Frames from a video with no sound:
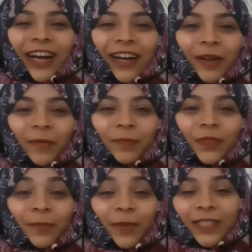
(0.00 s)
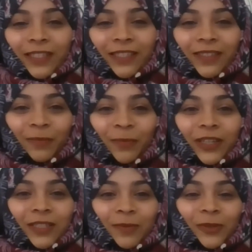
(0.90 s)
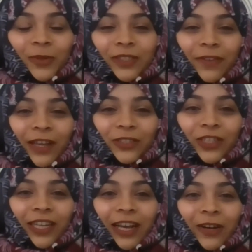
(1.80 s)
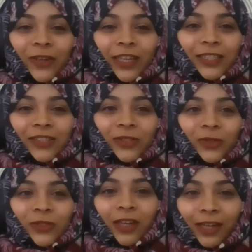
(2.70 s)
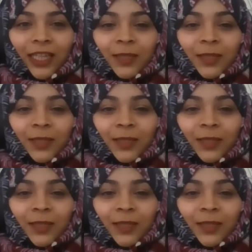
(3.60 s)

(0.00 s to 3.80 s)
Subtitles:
The best possible course of action now is to start